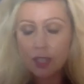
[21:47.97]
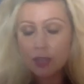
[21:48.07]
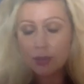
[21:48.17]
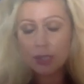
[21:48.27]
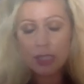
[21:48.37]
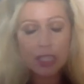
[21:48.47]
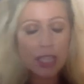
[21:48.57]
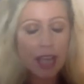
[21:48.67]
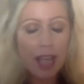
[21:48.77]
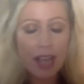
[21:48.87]
really
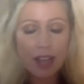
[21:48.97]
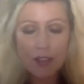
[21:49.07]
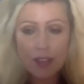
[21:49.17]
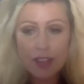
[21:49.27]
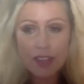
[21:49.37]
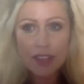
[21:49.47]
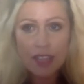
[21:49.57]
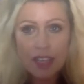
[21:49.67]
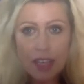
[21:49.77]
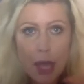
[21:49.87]
have the
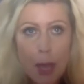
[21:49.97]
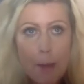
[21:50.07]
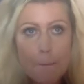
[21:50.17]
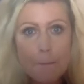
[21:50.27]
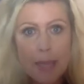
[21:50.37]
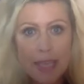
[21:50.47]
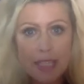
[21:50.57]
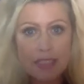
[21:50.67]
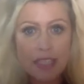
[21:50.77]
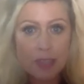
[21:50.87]

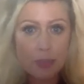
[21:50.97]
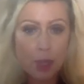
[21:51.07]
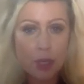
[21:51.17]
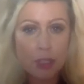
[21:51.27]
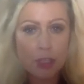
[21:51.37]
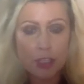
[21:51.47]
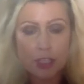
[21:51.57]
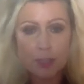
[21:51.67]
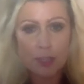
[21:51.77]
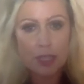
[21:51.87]
amazing partnership
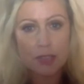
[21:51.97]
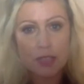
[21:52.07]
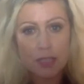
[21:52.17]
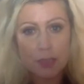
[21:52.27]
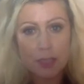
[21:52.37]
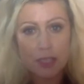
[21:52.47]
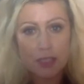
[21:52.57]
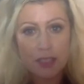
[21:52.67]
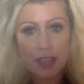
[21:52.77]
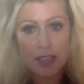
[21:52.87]
that you deeply
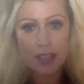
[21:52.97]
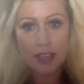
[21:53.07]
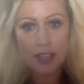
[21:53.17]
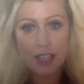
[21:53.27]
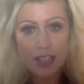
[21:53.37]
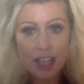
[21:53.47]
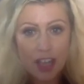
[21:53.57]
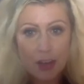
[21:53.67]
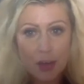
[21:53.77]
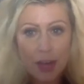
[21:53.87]
desire. All
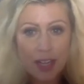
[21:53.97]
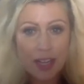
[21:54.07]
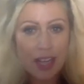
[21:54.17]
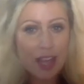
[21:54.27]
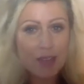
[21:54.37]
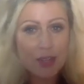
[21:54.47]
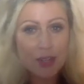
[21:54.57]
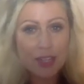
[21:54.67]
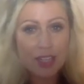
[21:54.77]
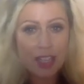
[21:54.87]
right, have a great
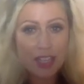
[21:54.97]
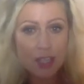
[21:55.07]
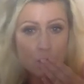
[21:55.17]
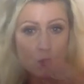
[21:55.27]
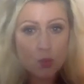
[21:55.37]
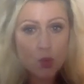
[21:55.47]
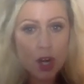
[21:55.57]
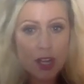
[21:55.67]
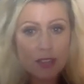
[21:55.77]
night. Mwah.